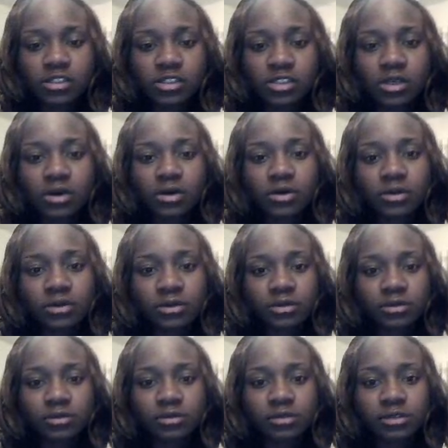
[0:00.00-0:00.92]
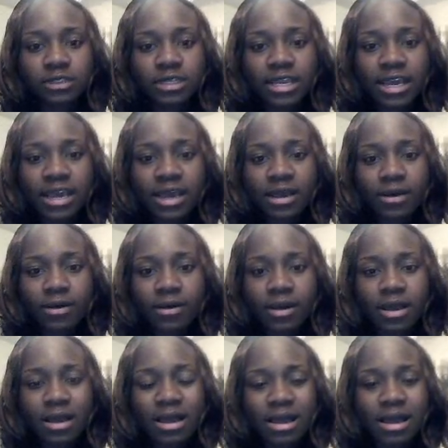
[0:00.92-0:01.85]
So
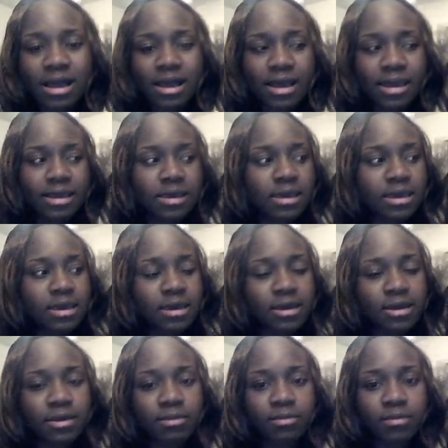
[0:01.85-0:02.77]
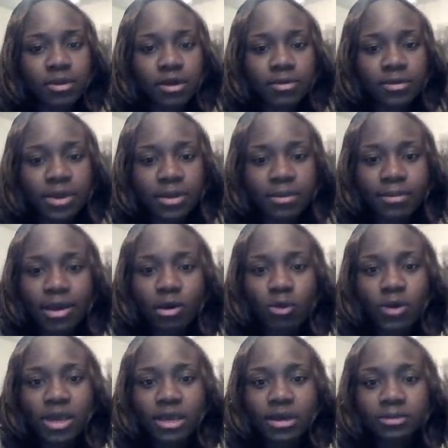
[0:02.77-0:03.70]
now I am making
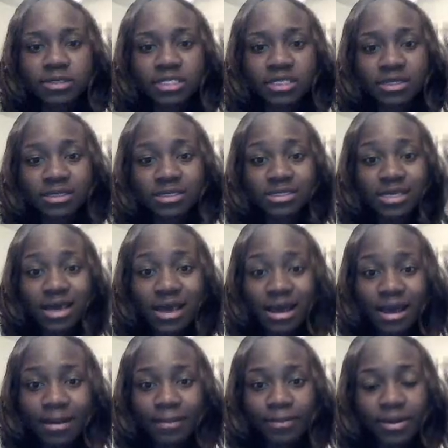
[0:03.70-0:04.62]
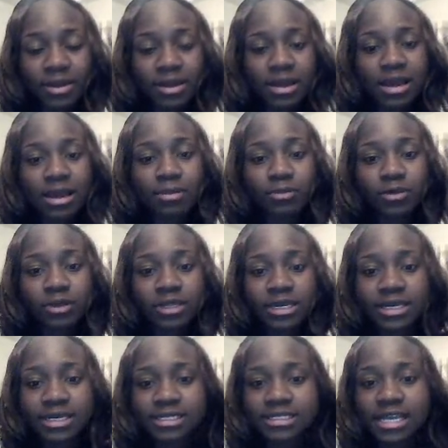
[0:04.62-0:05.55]
my way up to the top. I'm
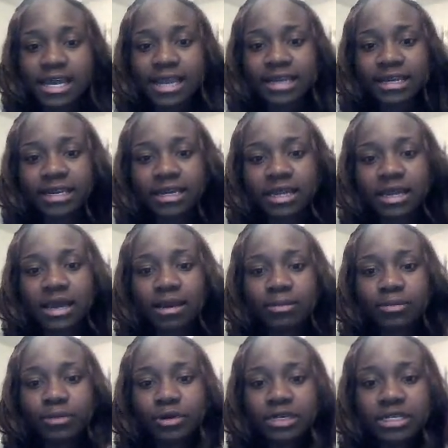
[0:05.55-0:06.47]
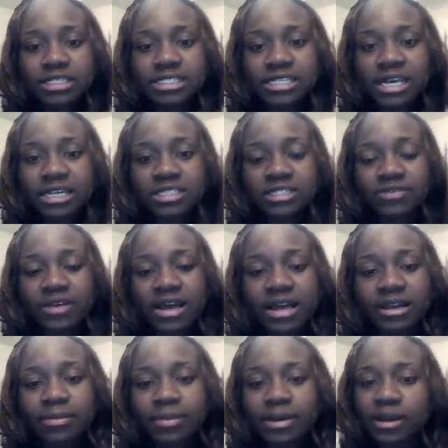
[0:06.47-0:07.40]
really excited. I'm pretty
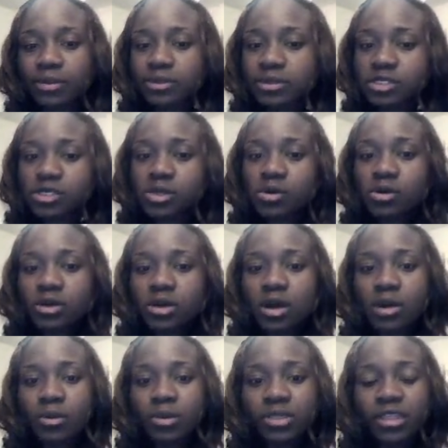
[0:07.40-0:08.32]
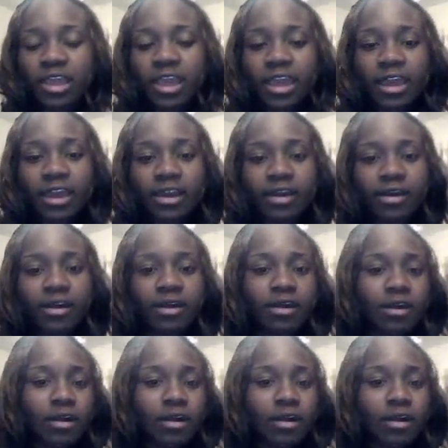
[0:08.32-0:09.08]
satisfied about what's going on with the hair.